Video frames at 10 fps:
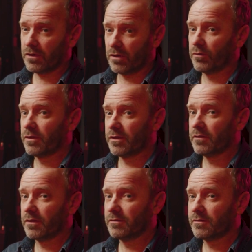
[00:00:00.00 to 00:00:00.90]

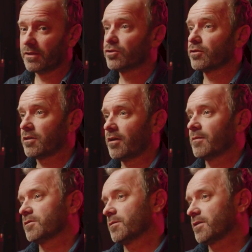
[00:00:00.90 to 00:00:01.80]
it took
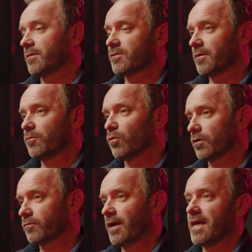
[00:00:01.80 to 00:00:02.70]
time. Sometimes I'd
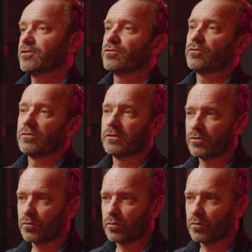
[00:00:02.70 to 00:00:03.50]
work faster and